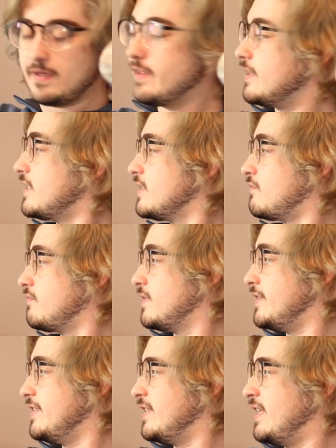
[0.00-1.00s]
This
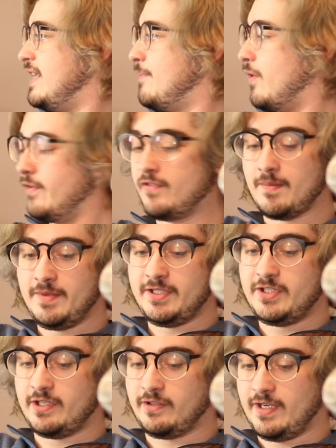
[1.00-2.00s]
is the keyboard from
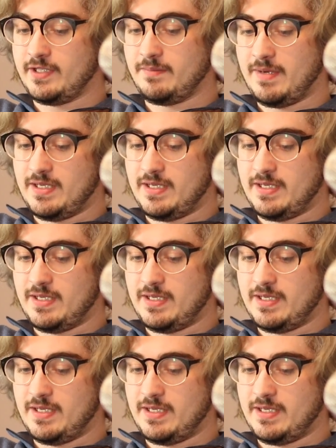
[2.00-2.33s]
this generation,